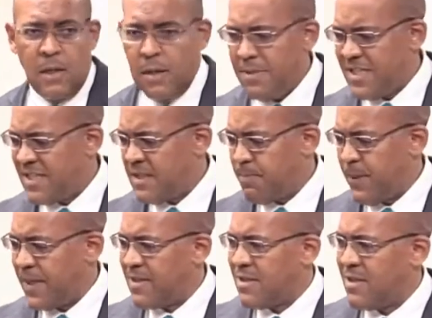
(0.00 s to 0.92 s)
And Mr.
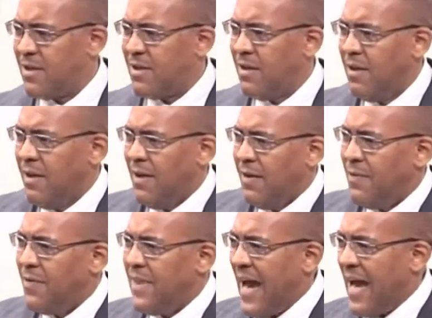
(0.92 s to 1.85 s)
Speaker, sir,
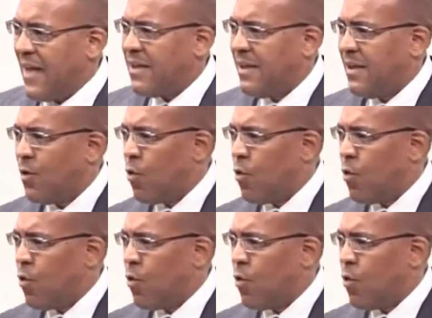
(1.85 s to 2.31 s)
that